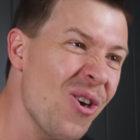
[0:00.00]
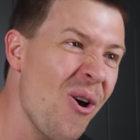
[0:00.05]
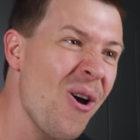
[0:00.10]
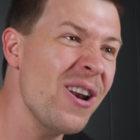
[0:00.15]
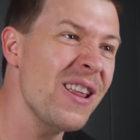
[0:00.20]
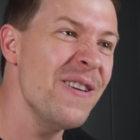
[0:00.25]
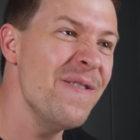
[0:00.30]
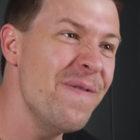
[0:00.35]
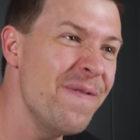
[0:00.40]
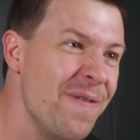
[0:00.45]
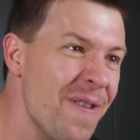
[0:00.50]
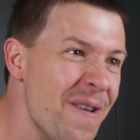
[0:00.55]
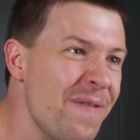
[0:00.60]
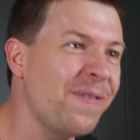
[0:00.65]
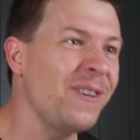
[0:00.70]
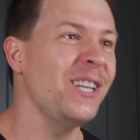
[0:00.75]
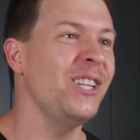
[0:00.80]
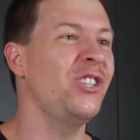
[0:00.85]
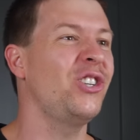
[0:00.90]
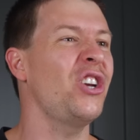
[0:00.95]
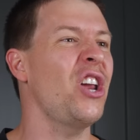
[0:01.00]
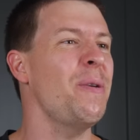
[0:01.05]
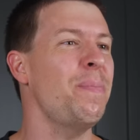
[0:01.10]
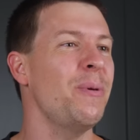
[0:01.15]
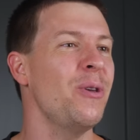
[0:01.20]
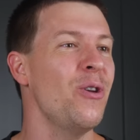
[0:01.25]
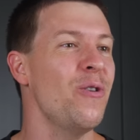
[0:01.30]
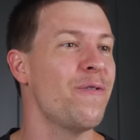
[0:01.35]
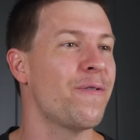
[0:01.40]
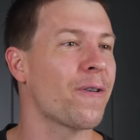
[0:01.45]
3050
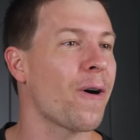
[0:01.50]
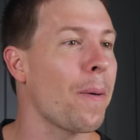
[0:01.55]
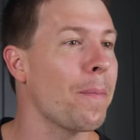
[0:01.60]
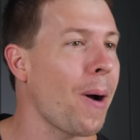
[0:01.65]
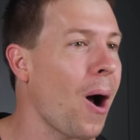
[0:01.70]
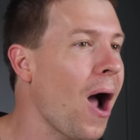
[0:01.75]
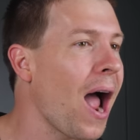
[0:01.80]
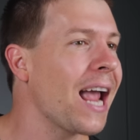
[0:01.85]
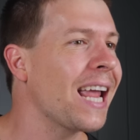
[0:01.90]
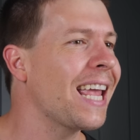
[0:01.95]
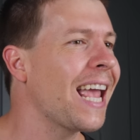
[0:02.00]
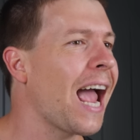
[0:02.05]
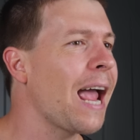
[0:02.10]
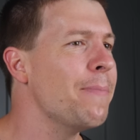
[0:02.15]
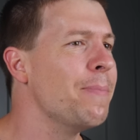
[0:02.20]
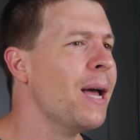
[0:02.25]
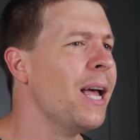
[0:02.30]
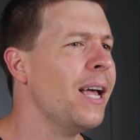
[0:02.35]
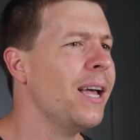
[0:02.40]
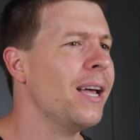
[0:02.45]
GPU from iGame?